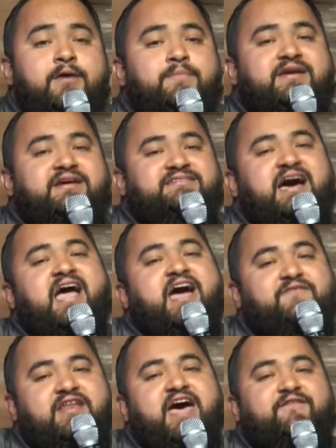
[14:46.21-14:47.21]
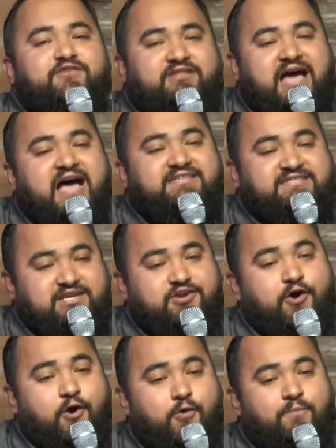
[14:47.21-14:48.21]
because I have an
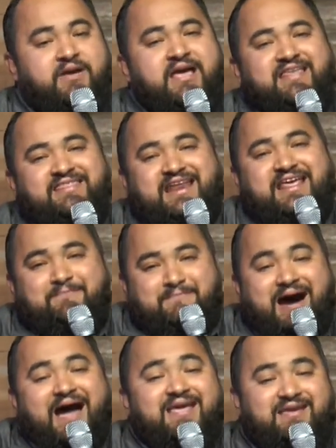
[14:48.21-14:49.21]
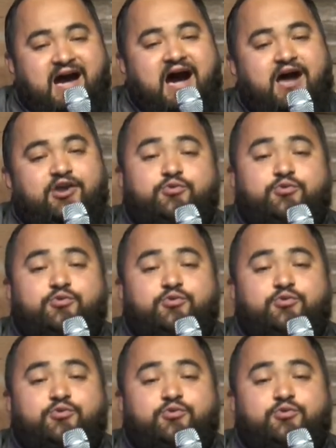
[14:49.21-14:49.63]
everlasting hope that my God,